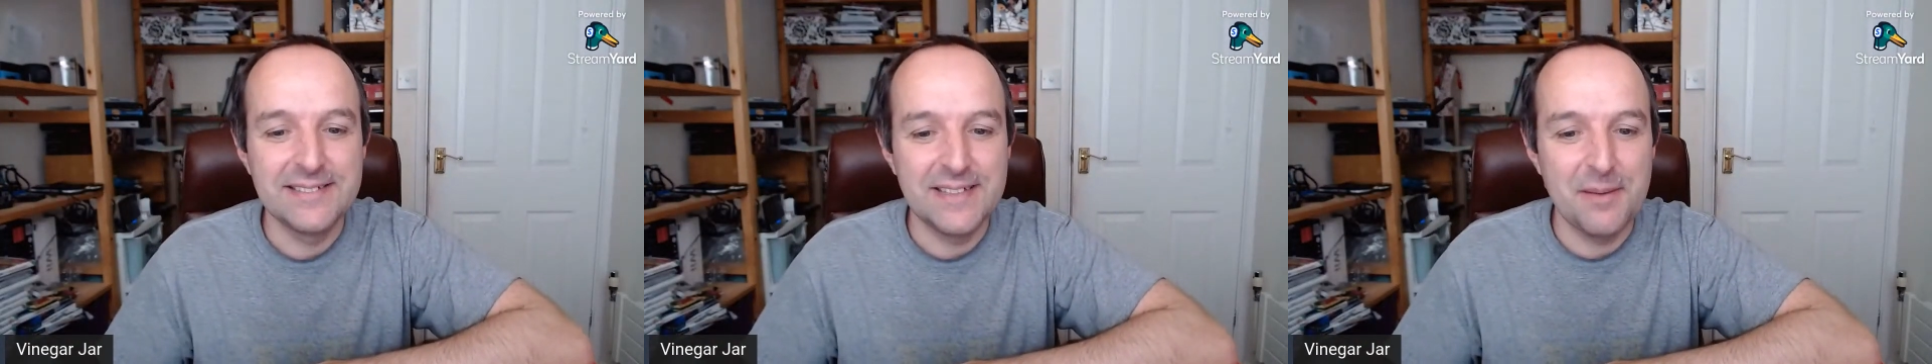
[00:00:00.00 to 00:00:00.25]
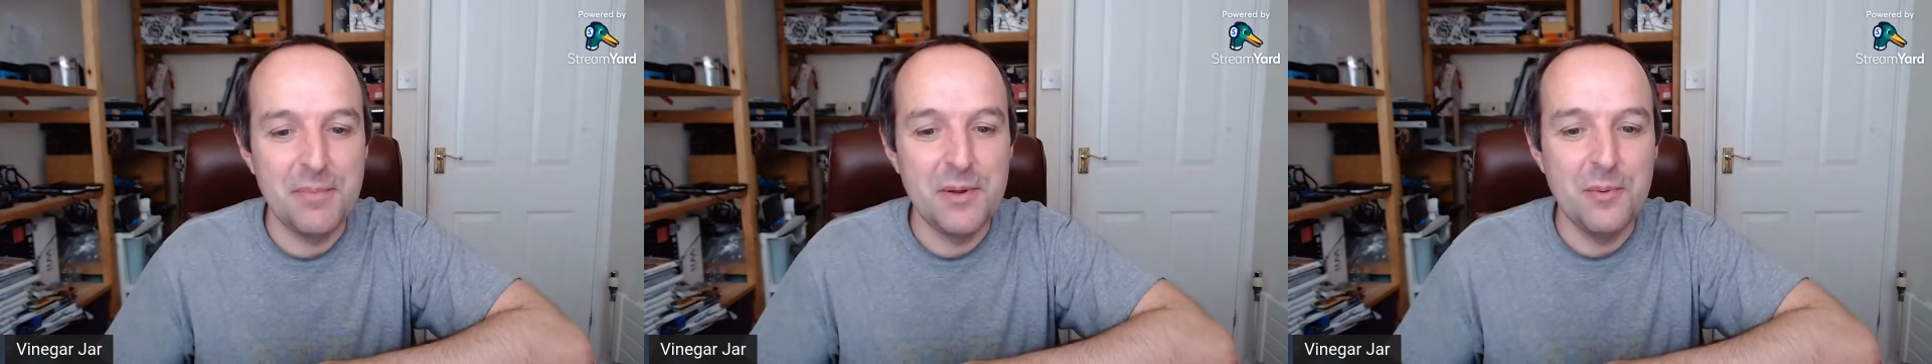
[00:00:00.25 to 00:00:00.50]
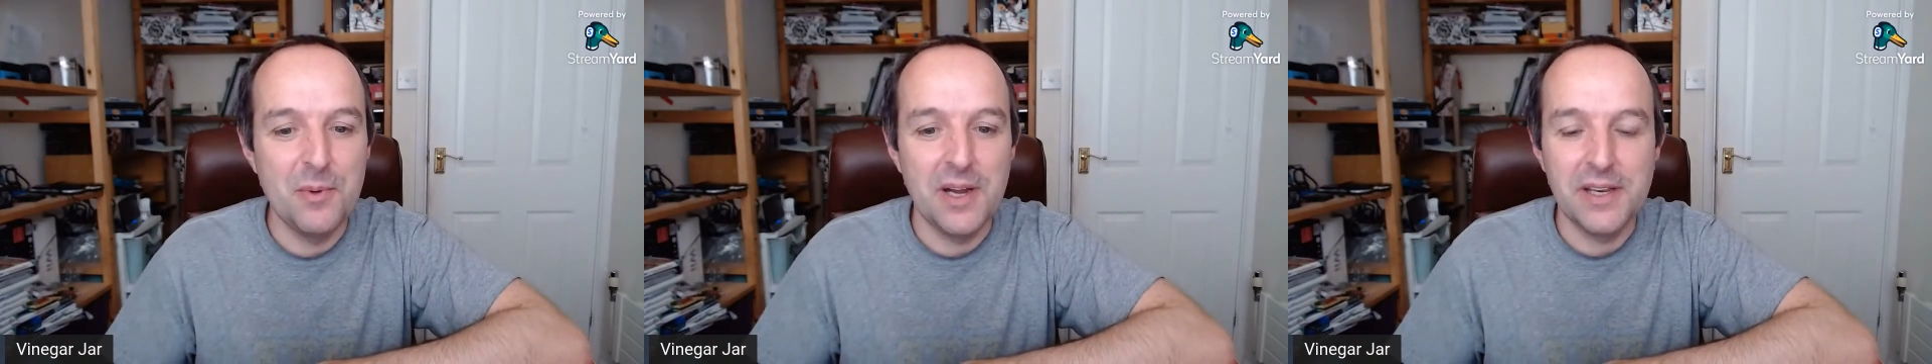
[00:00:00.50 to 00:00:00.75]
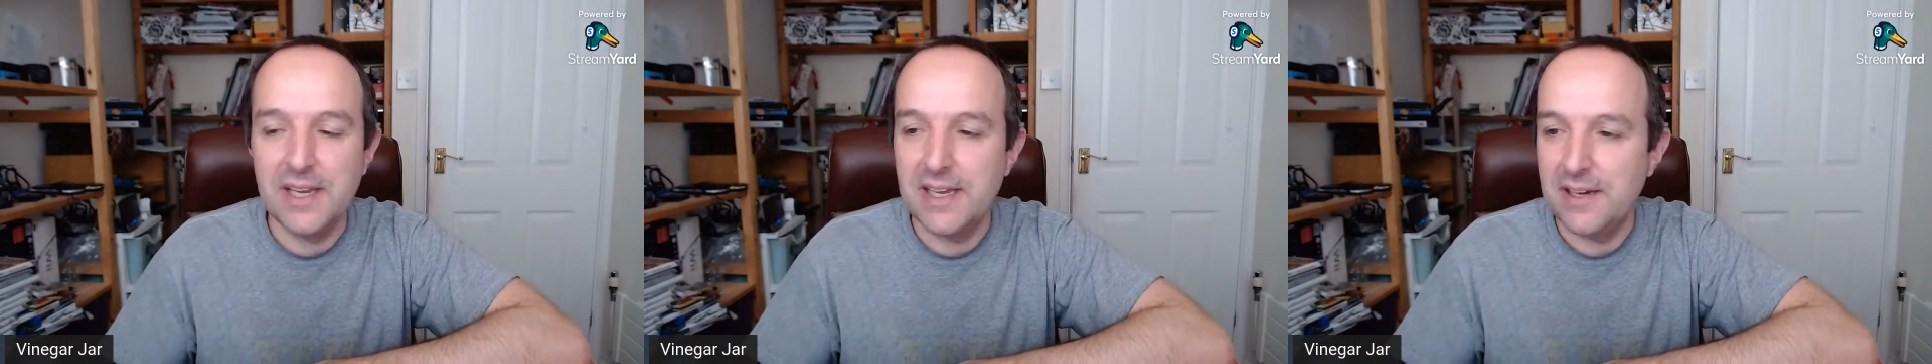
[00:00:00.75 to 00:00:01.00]
A Mew
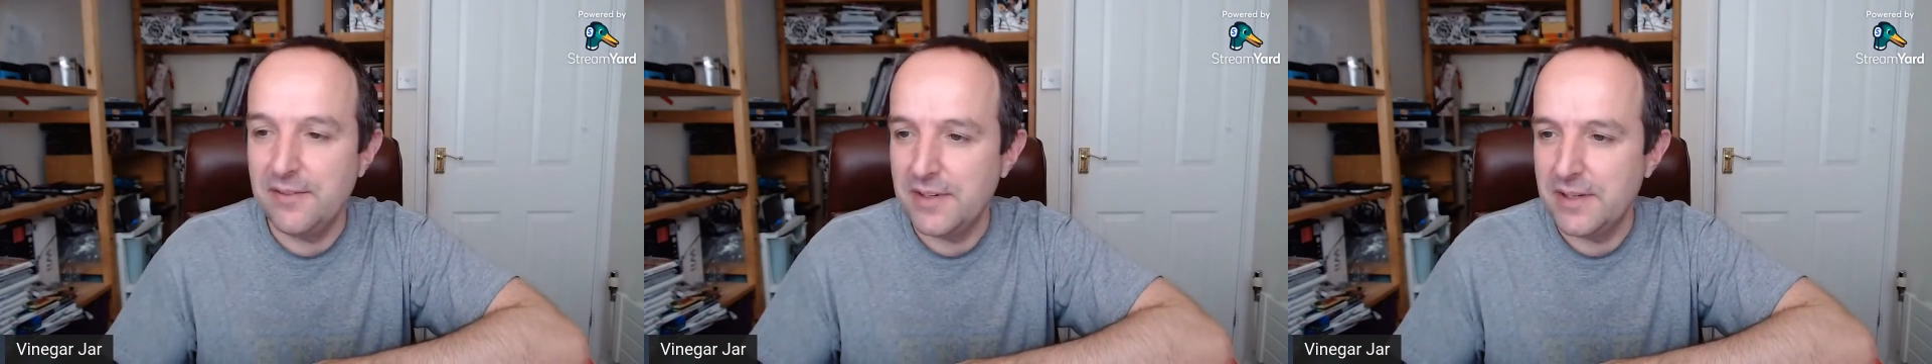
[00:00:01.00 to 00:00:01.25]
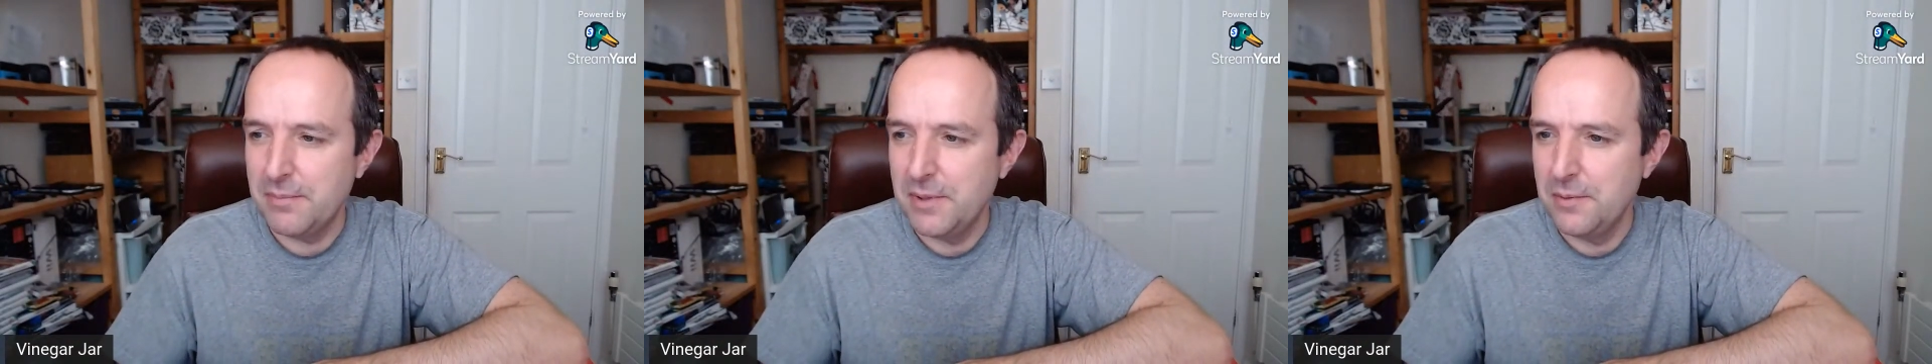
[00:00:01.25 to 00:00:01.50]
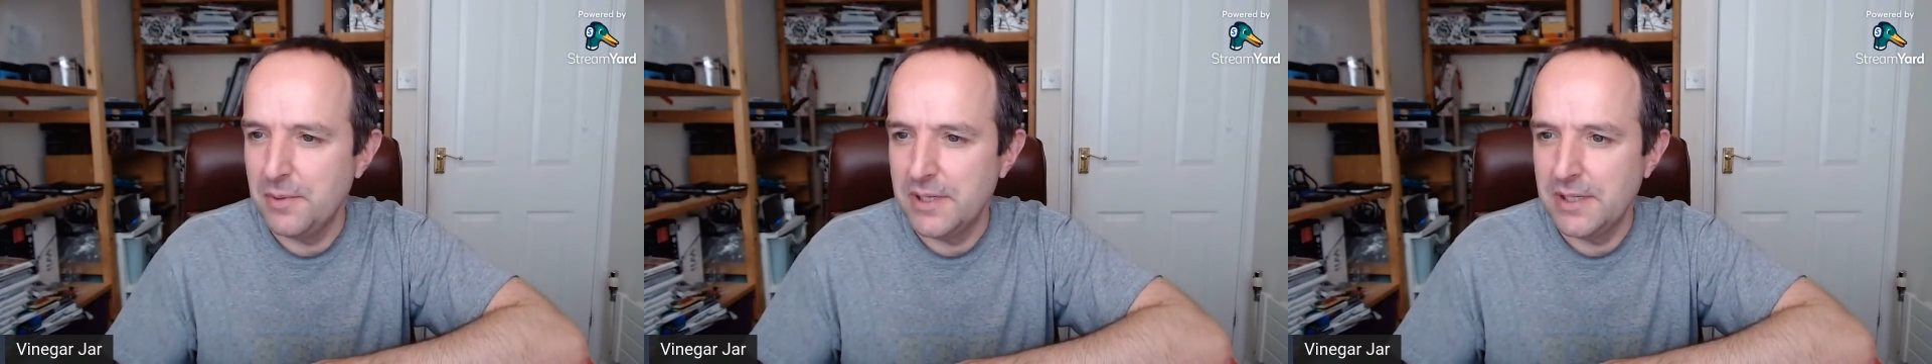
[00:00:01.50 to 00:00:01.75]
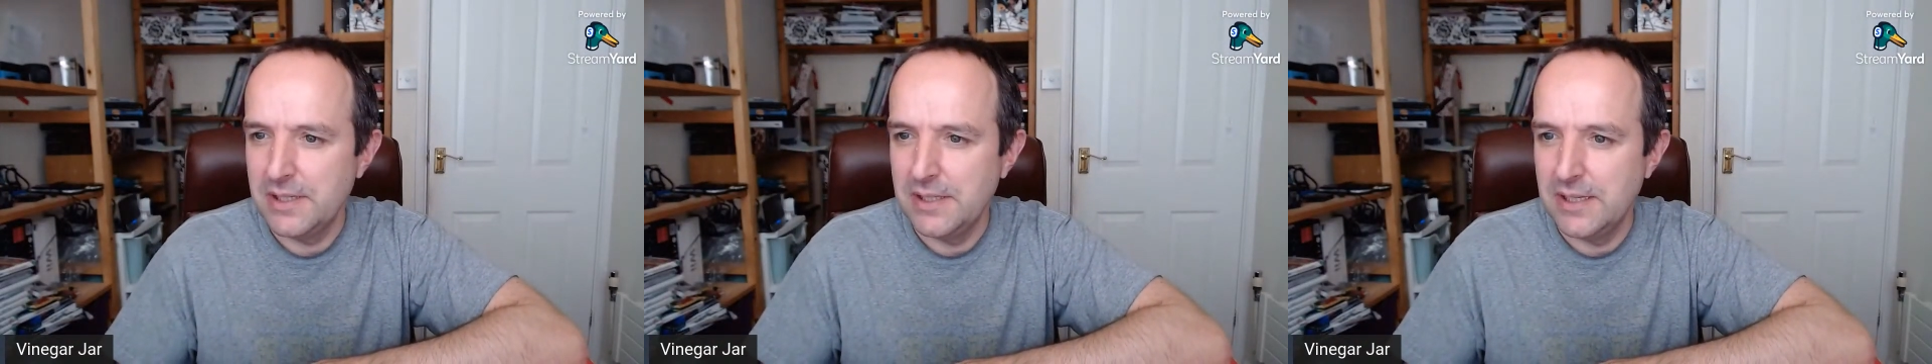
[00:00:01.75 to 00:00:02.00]
one, yeah, I've had a Mew
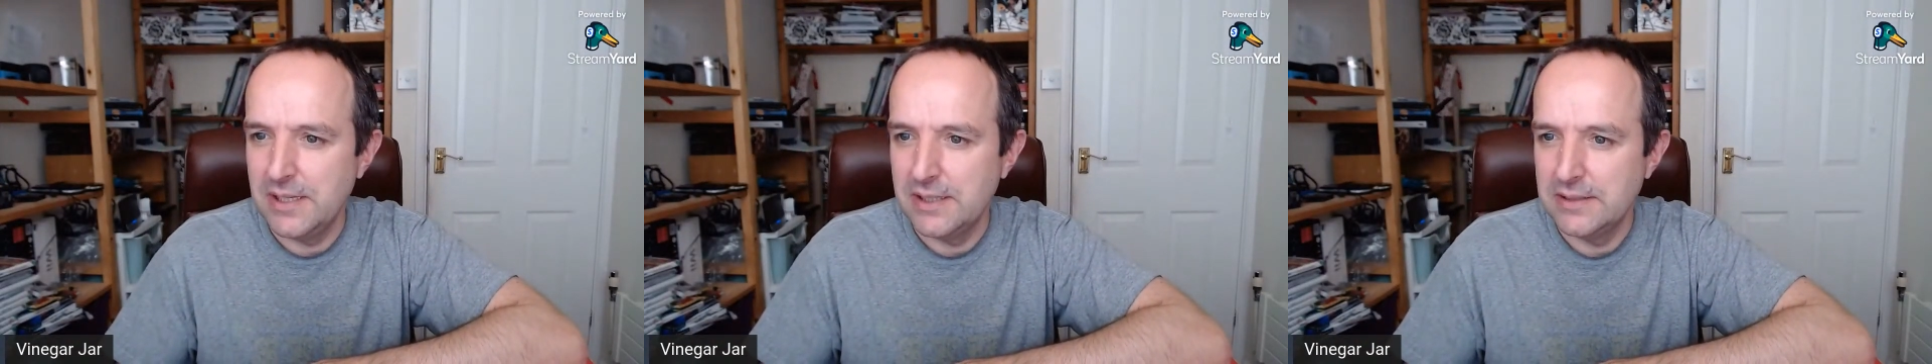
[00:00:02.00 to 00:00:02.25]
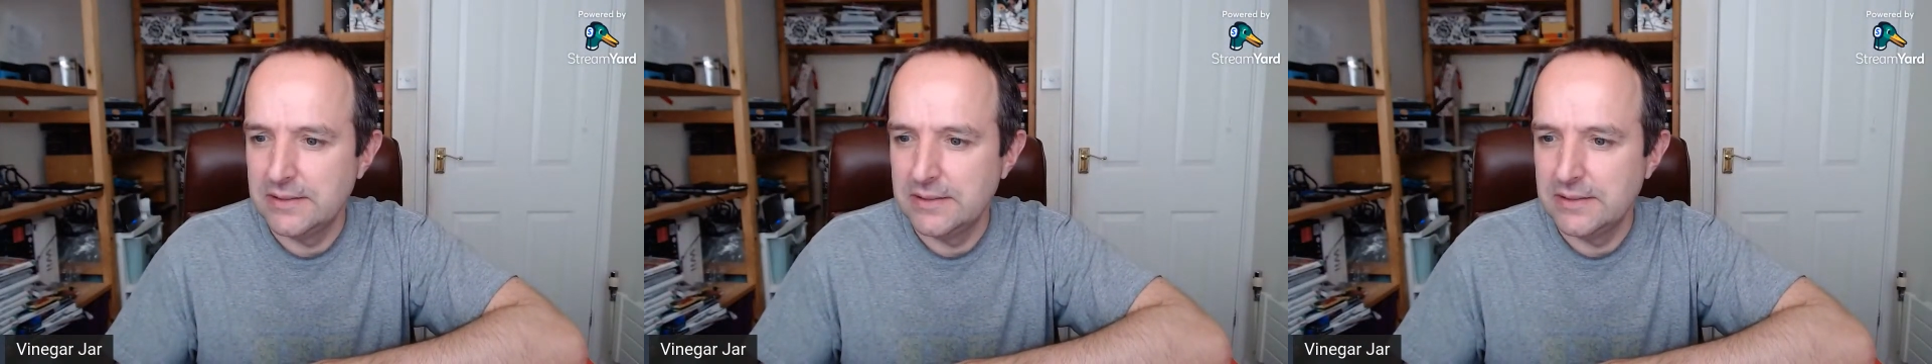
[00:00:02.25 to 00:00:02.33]
one, yeah.